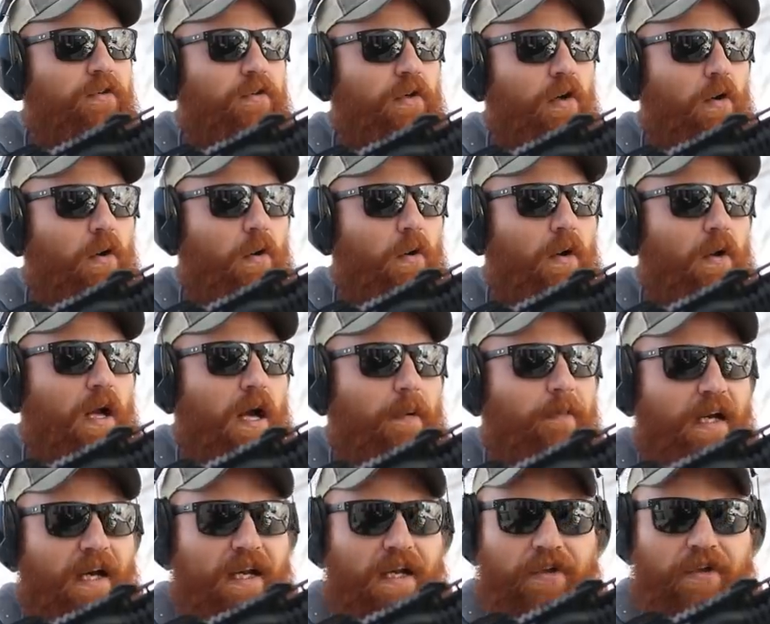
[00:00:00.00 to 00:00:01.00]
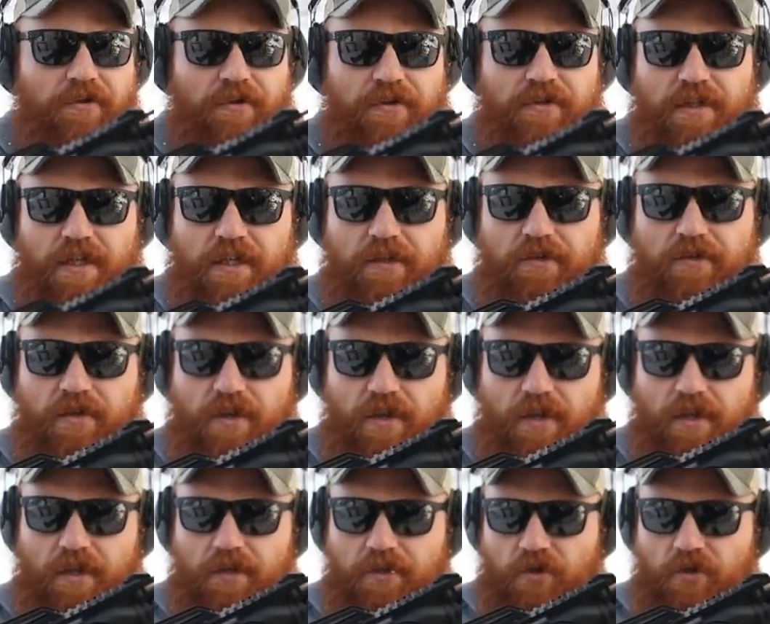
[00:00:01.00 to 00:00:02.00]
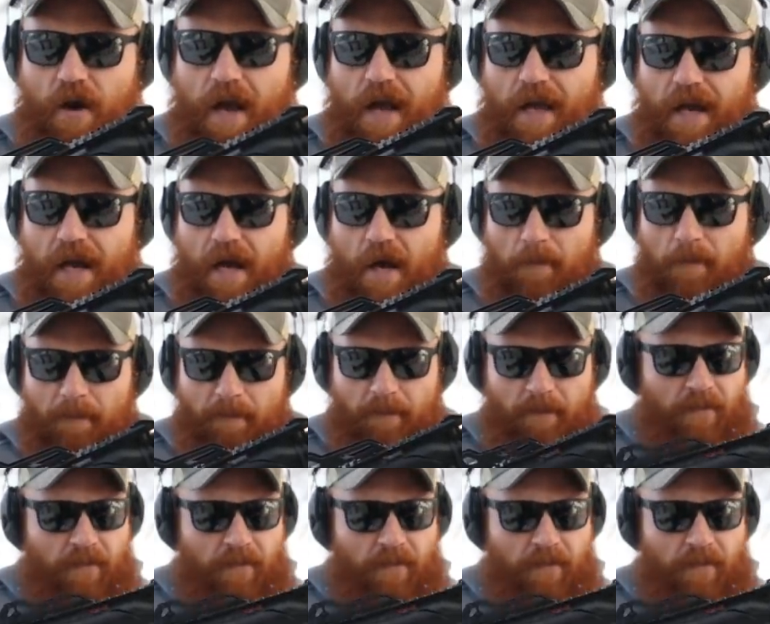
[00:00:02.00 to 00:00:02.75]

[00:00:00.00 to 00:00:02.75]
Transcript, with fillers: so I'm kind of interested to try it out.